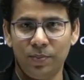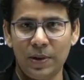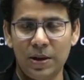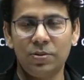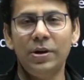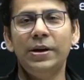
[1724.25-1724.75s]

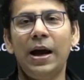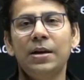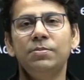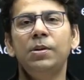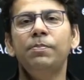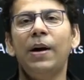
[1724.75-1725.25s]
So India has
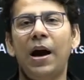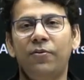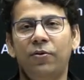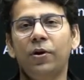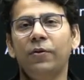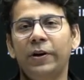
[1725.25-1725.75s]
been buyer
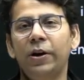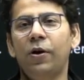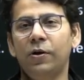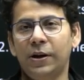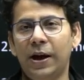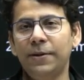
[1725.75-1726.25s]
for a very
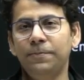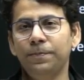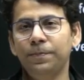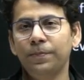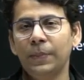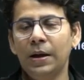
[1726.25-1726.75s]
long time,
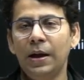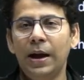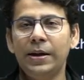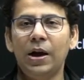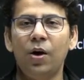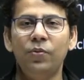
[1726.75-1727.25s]

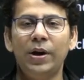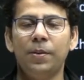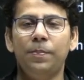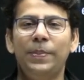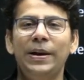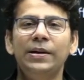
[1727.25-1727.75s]
and now we are
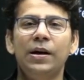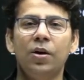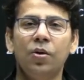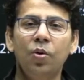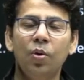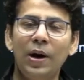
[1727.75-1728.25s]
playing our
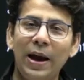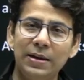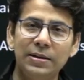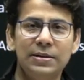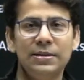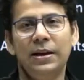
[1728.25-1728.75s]
role as
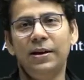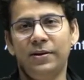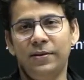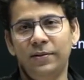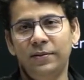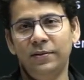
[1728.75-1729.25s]
a seller,
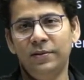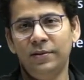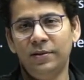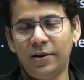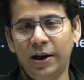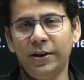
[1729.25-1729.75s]

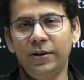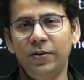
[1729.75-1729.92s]
right?